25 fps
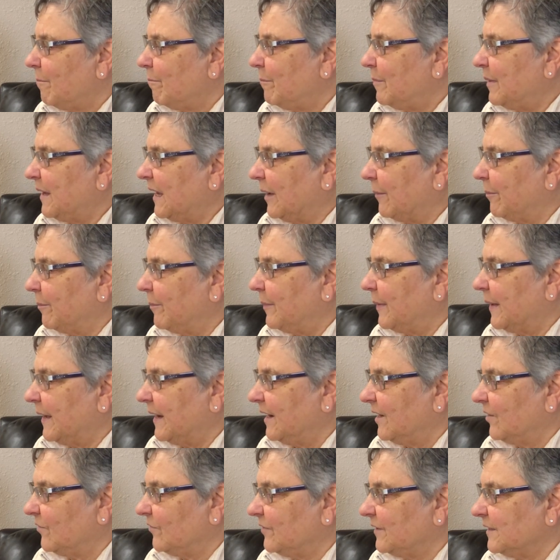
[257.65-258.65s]
big
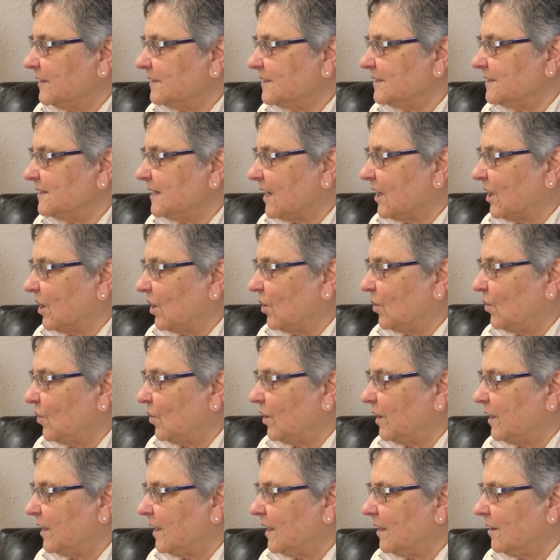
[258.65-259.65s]
bite of his second
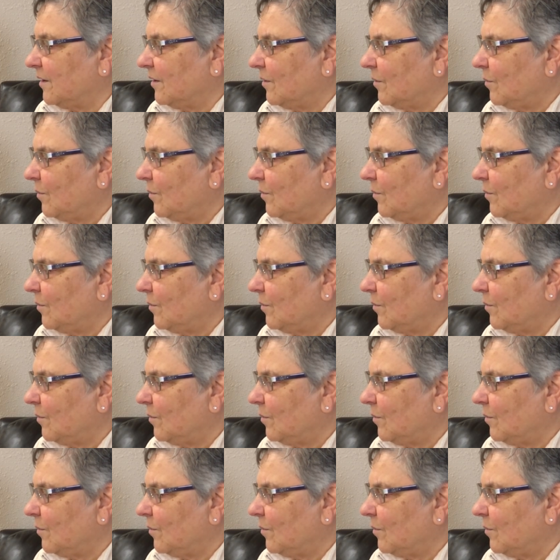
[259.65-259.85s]
cookie.